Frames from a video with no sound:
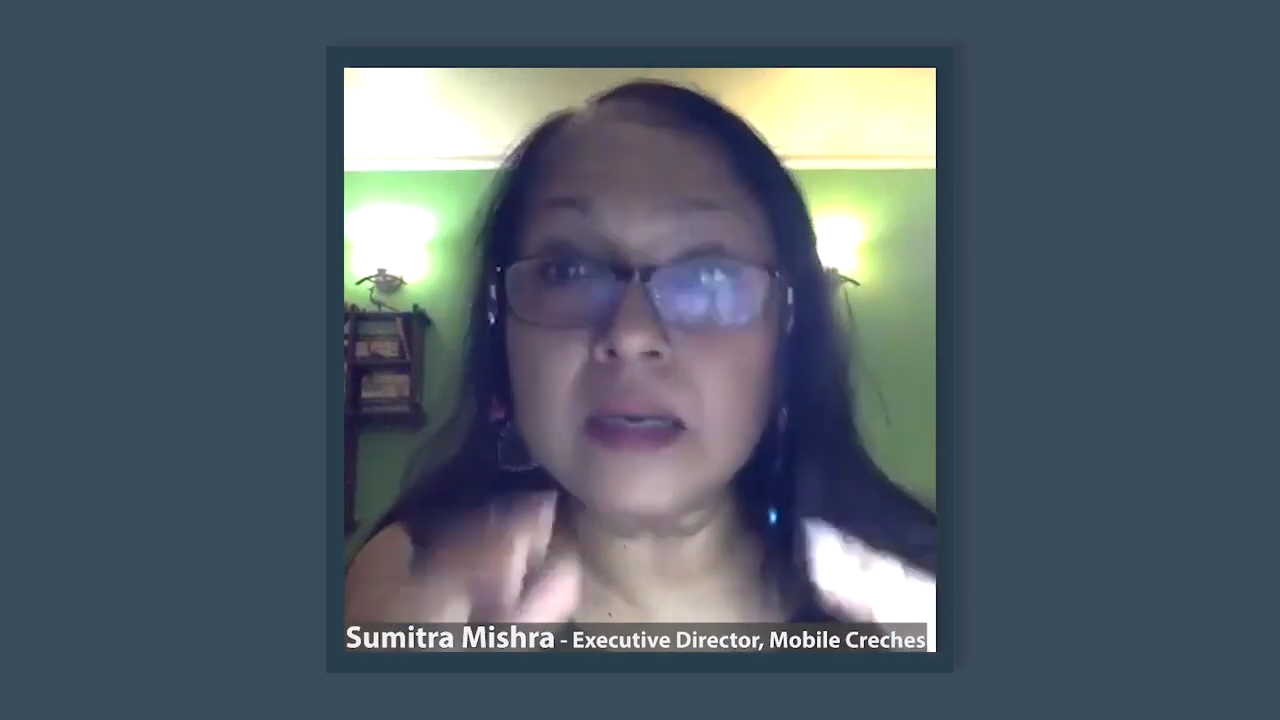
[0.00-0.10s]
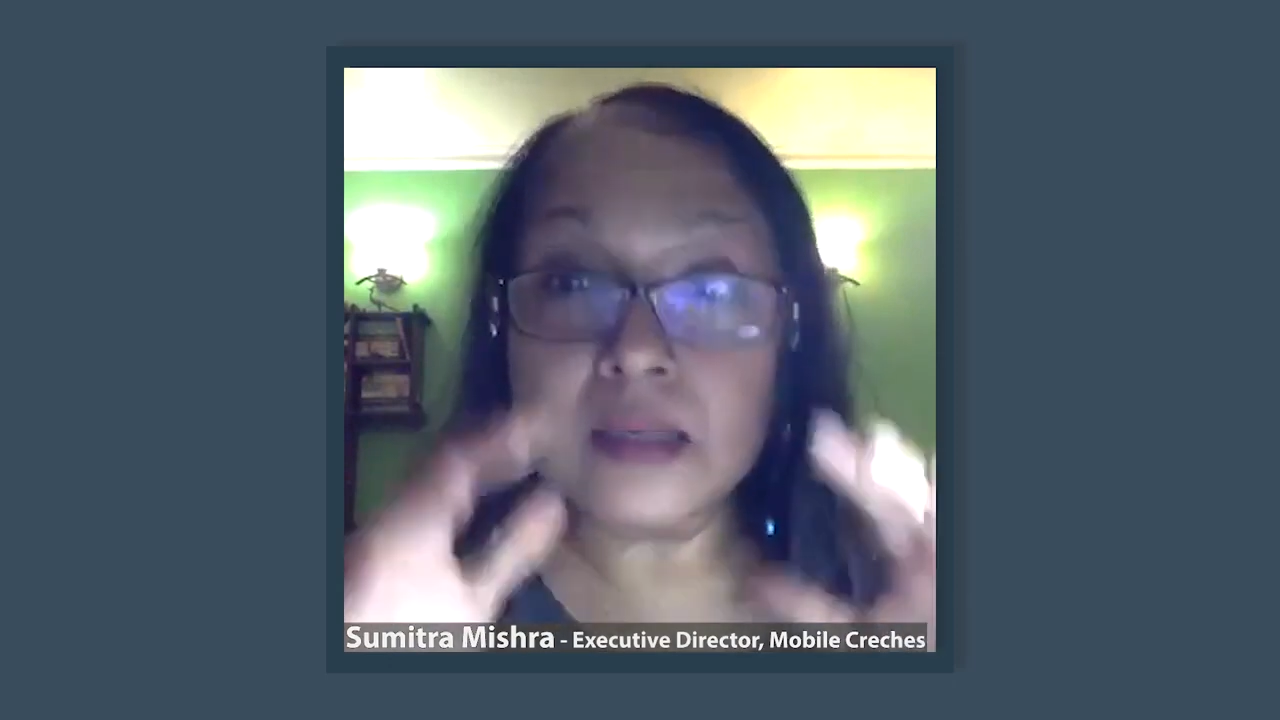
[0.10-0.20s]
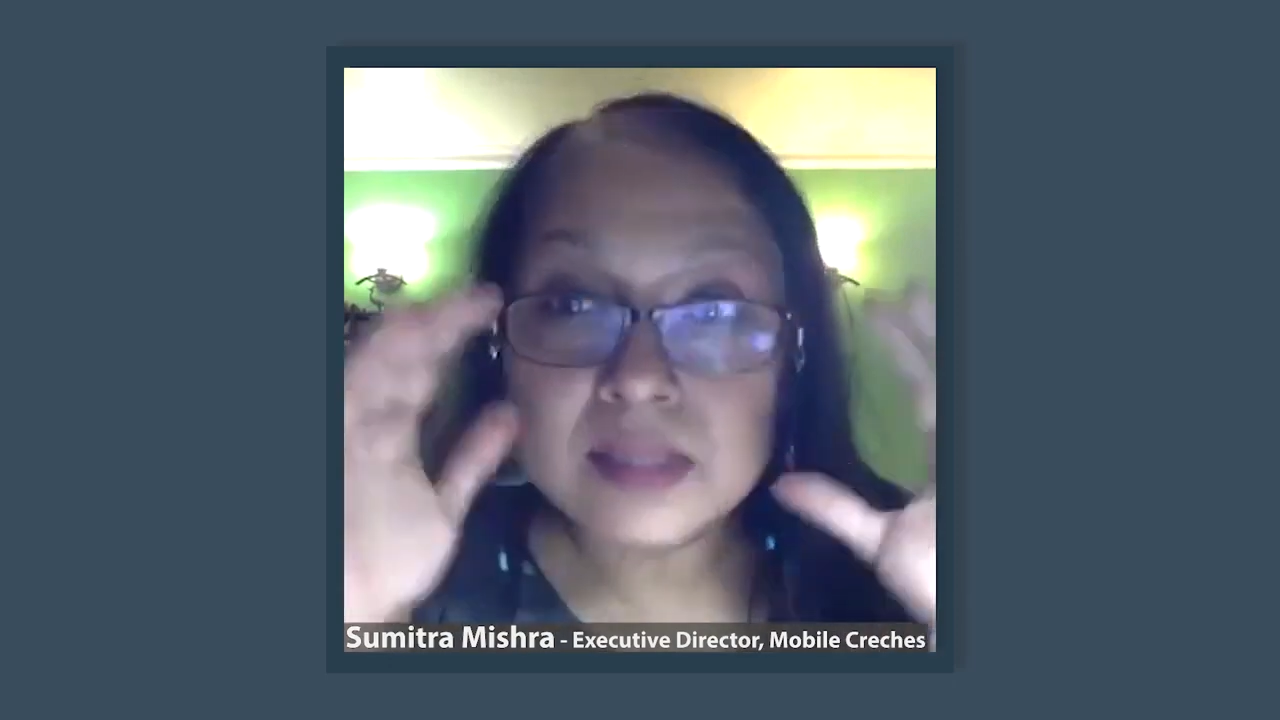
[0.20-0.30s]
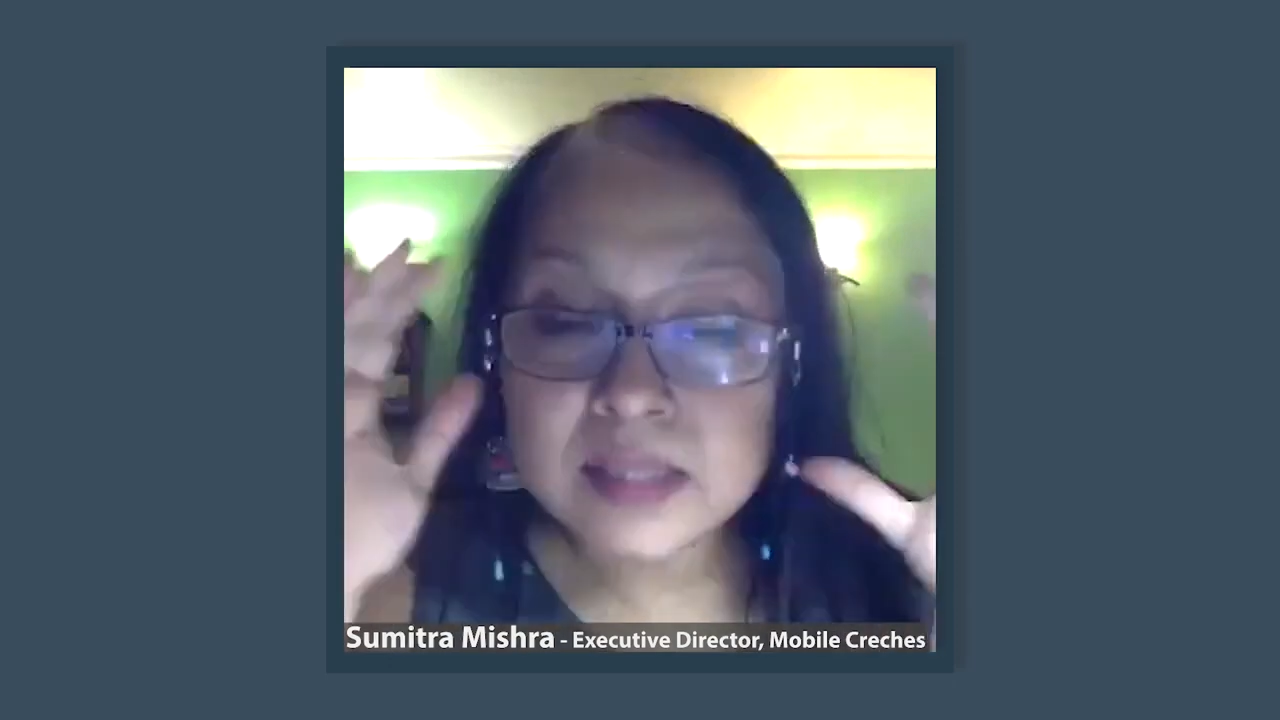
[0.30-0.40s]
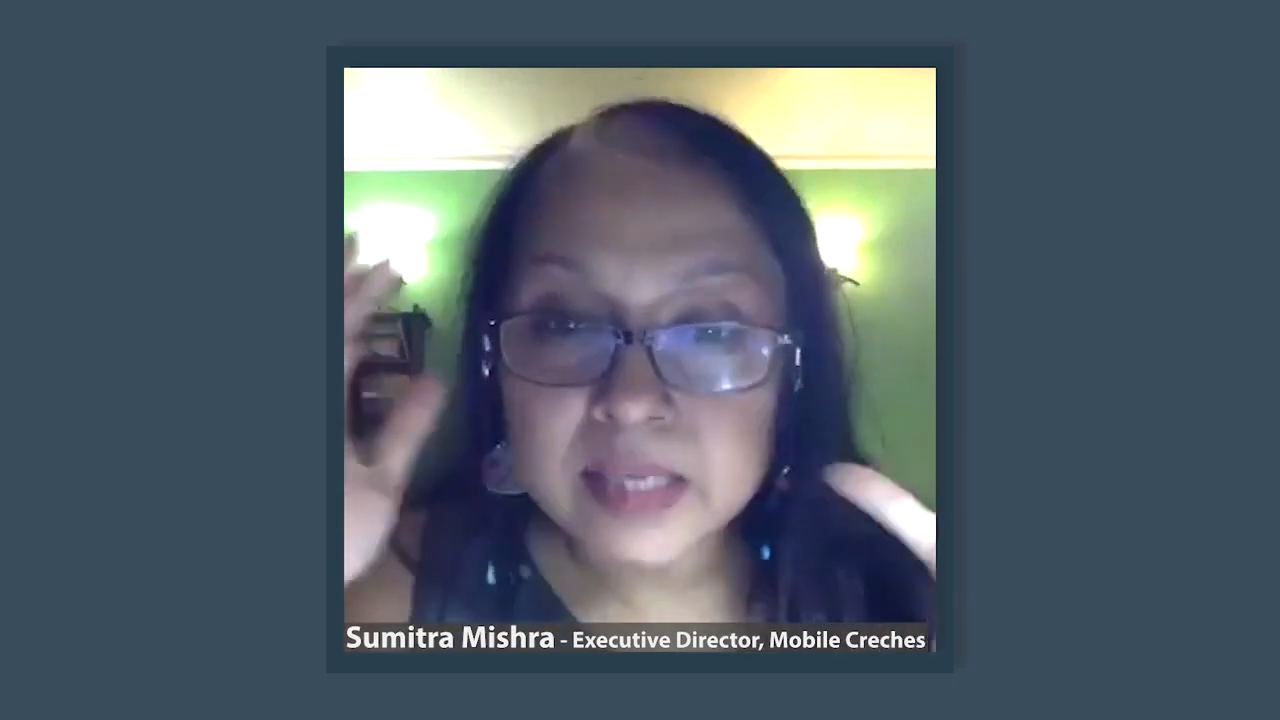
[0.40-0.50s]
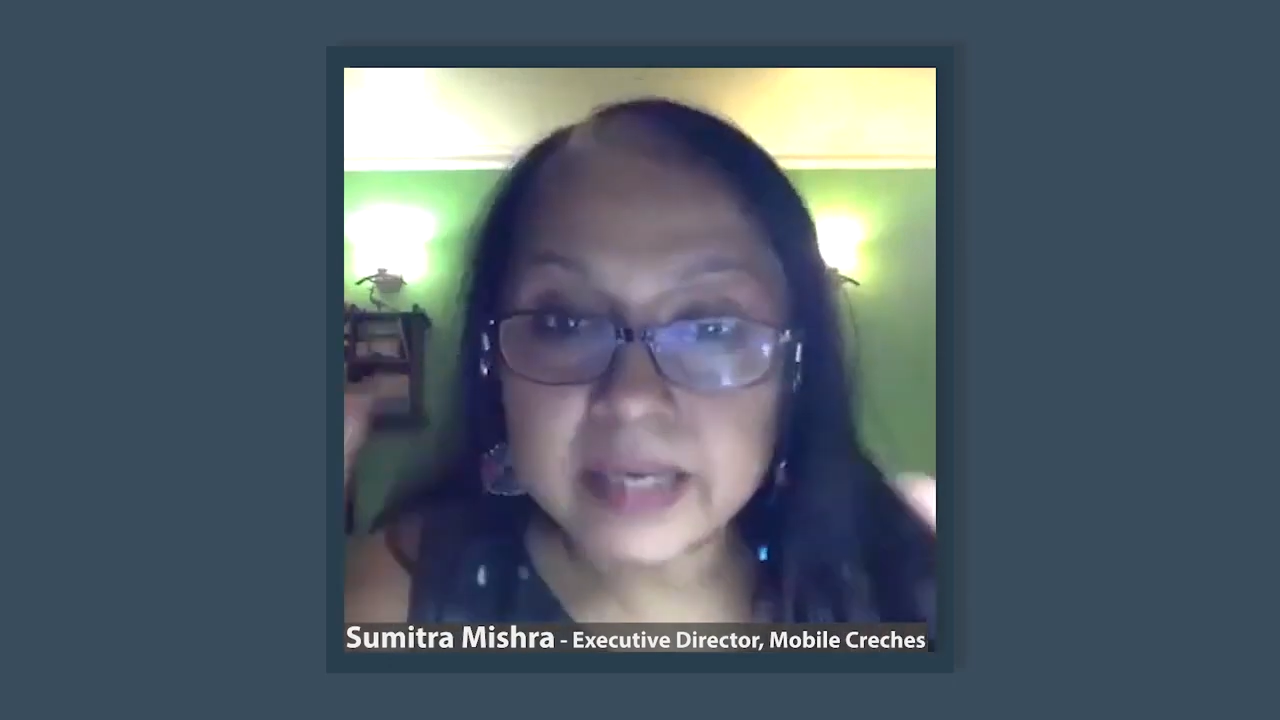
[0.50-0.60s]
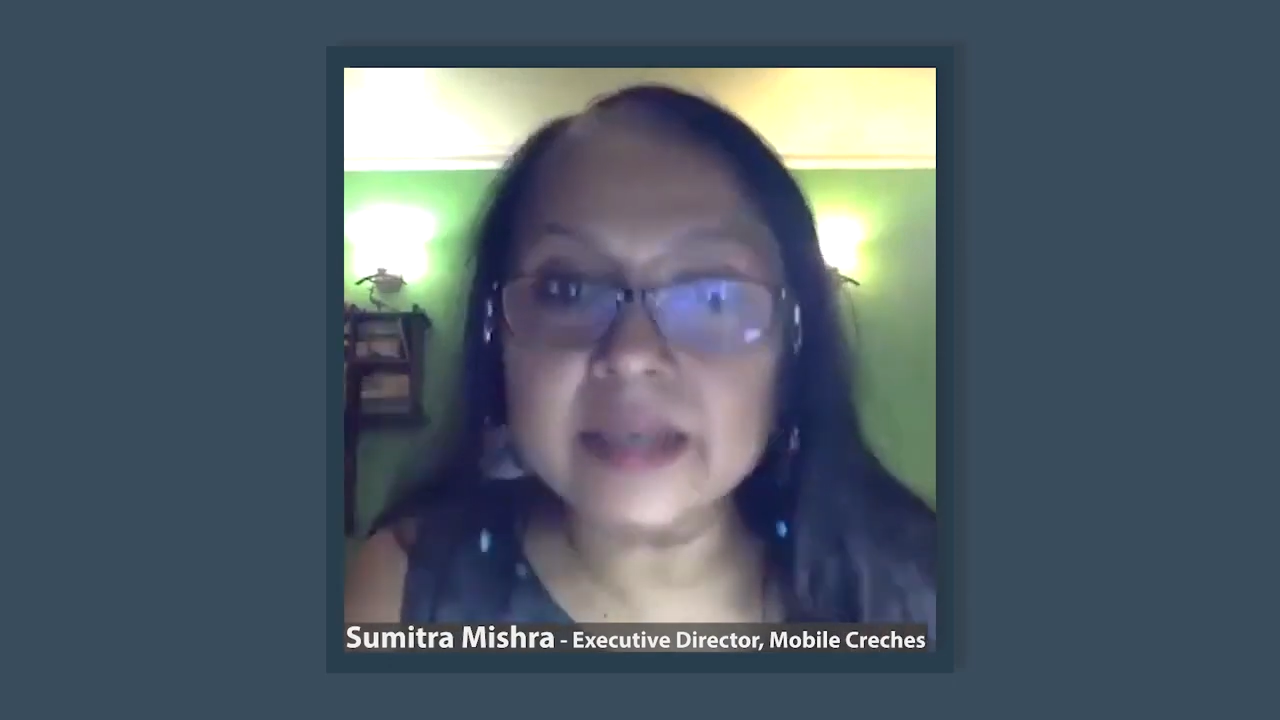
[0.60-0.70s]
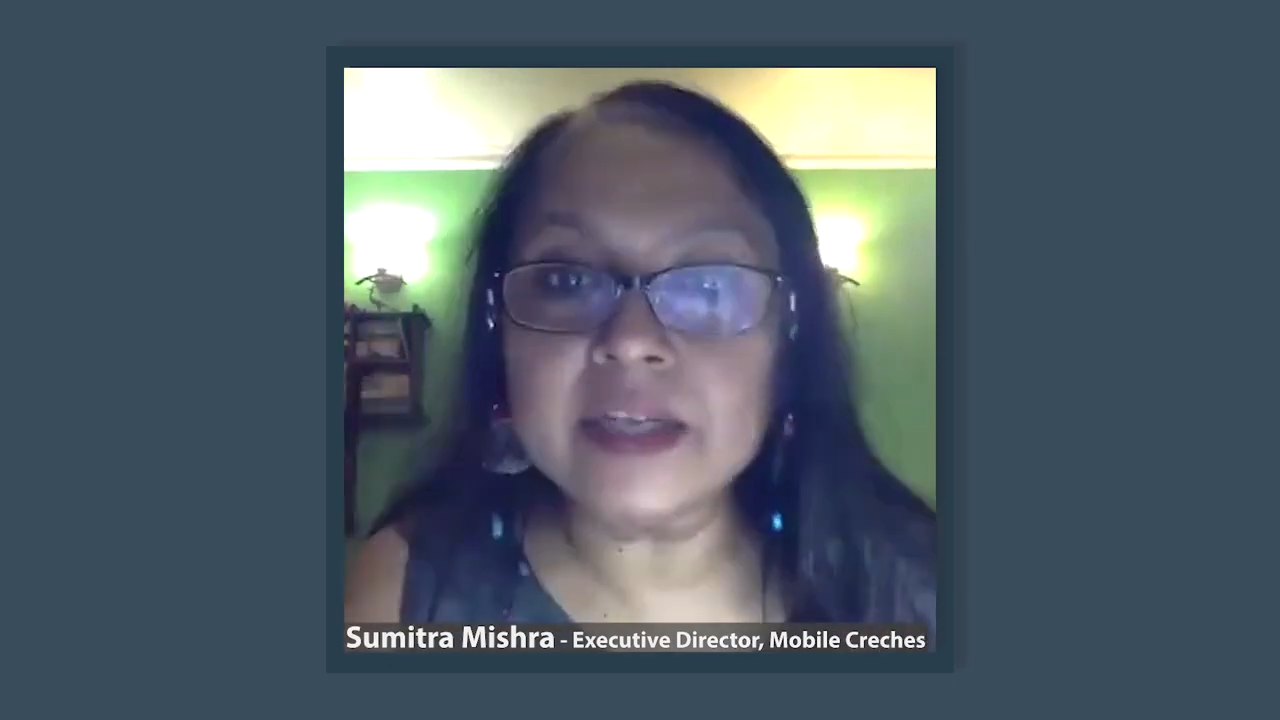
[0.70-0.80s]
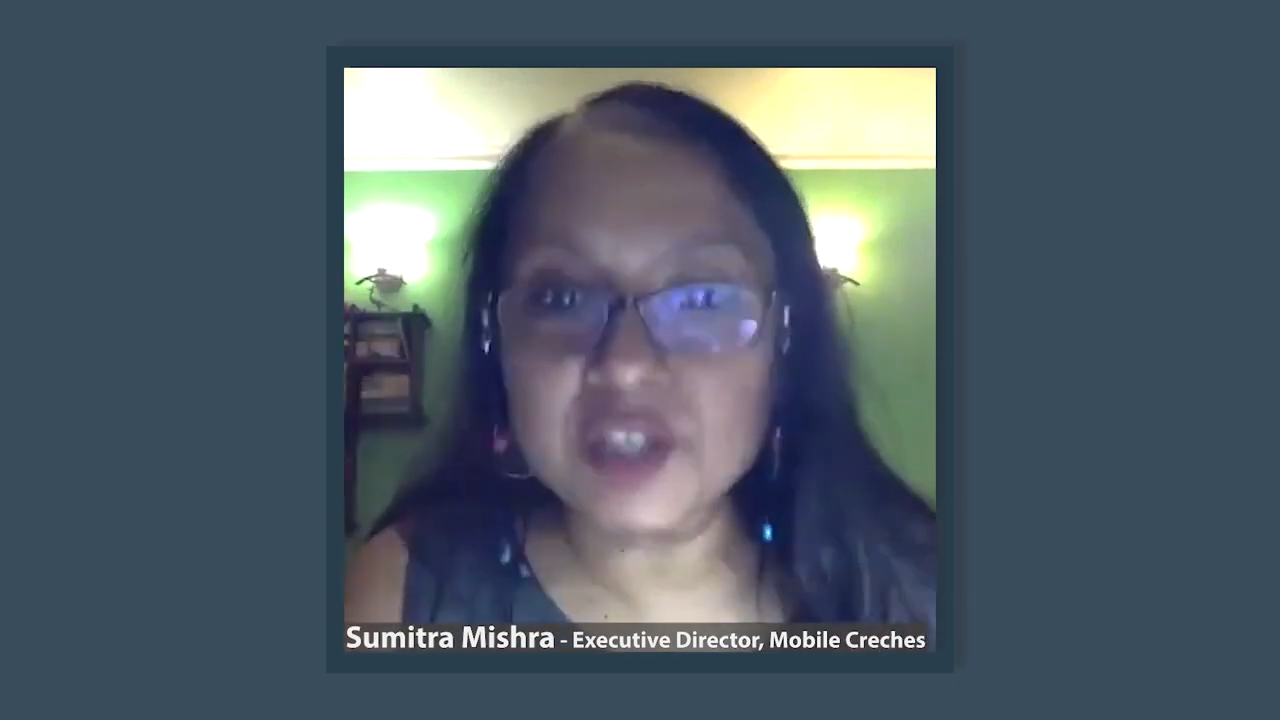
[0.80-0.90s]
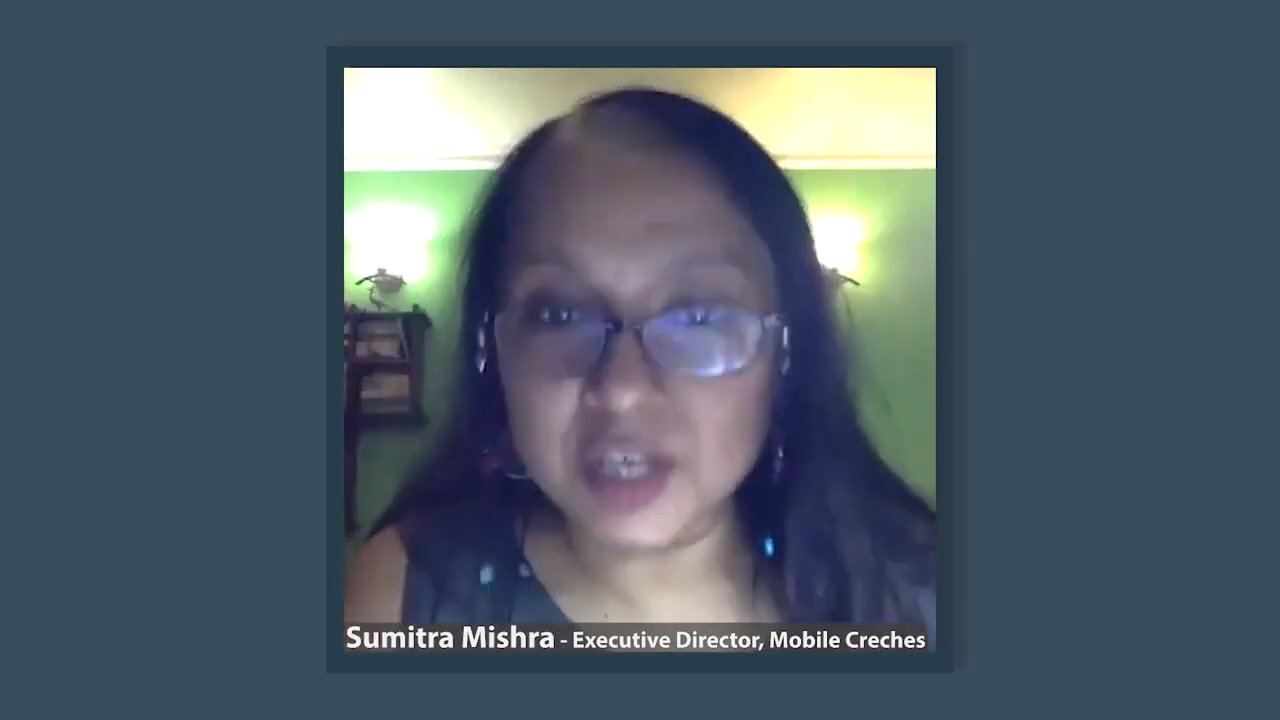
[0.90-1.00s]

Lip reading: understanding